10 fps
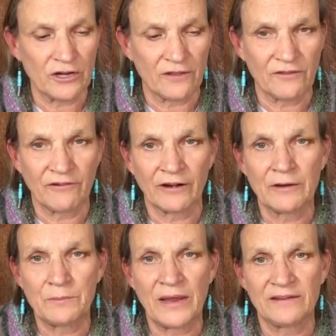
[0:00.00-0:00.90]
on the
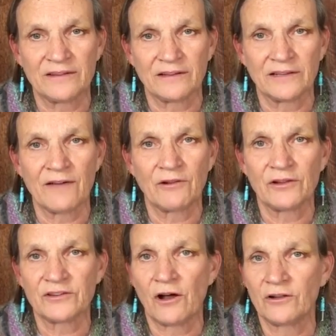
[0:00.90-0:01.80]
very basic level
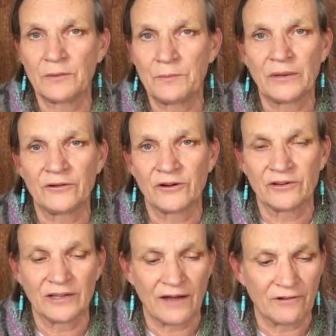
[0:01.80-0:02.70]
is called a
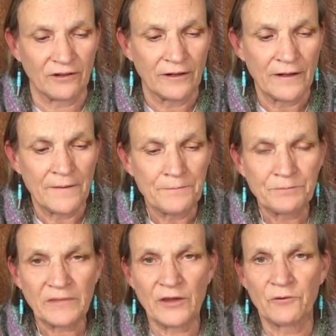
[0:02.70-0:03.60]
builder's level.
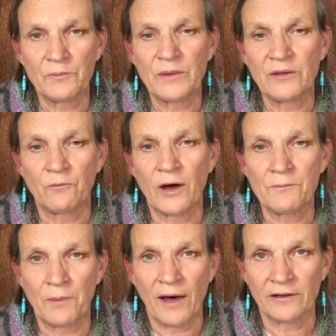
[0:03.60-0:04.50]
it would be one
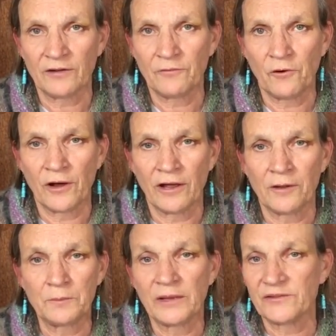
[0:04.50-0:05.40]
bottle of
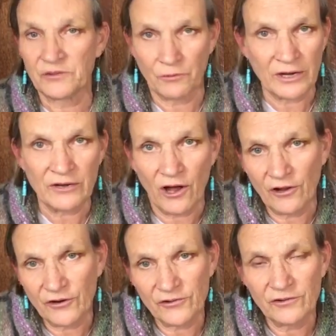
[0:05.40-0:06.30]
oil plus
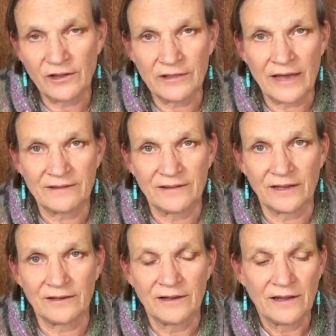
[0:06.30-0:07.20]
$20, and that's
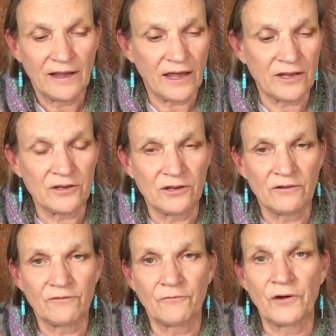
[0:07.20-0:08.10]
it. And
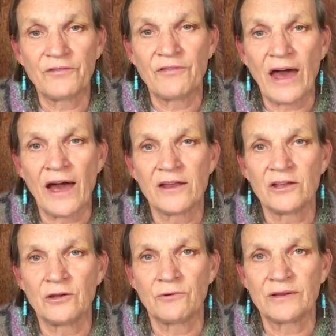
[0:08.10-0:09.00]
with that,
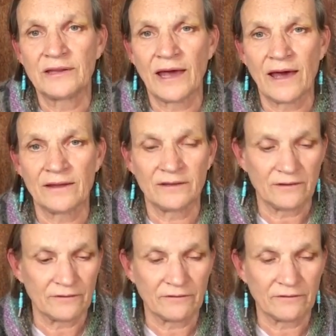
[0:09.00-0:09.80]
you would get